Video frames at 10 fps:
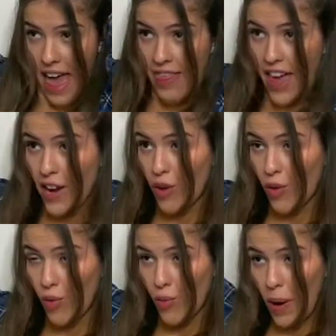and then
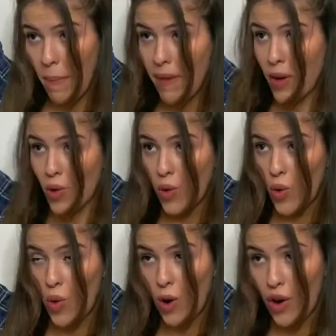wrap it
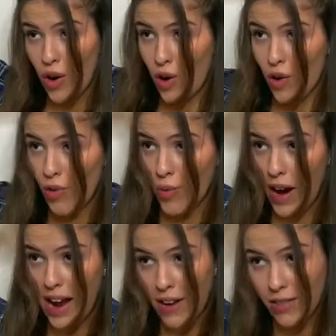all
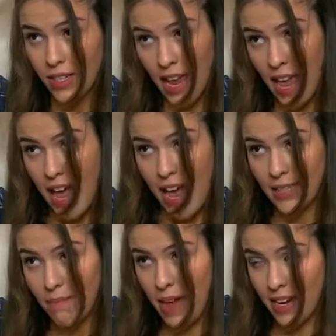round
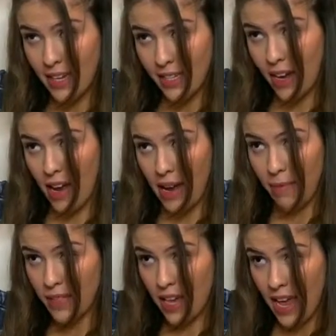as many
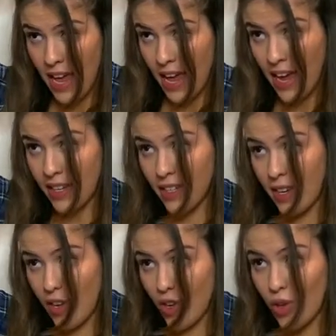times as
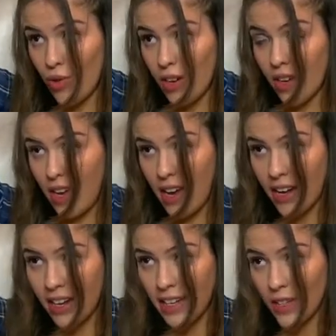you
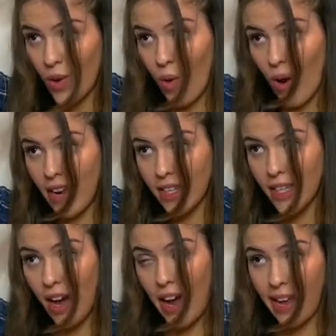can. It is quite
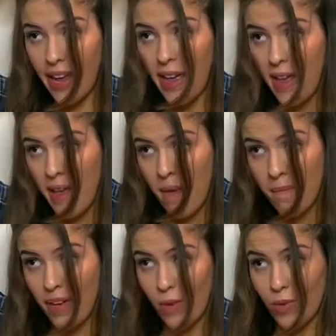tight,
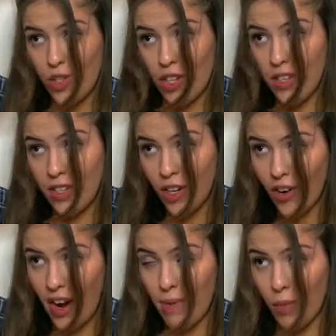but it will just
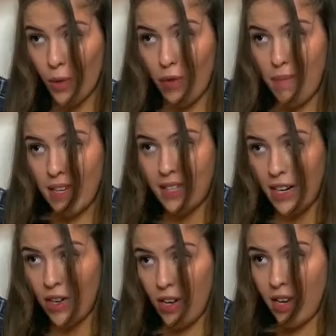create more of a
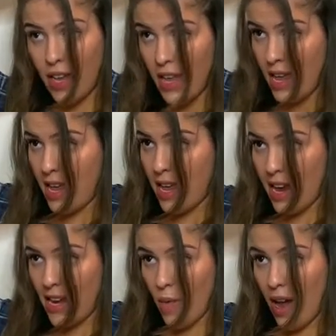messy look
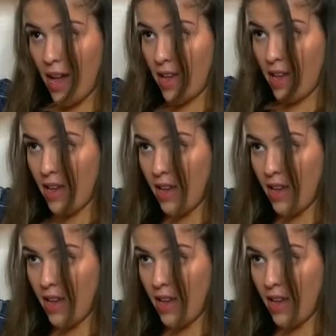anyway.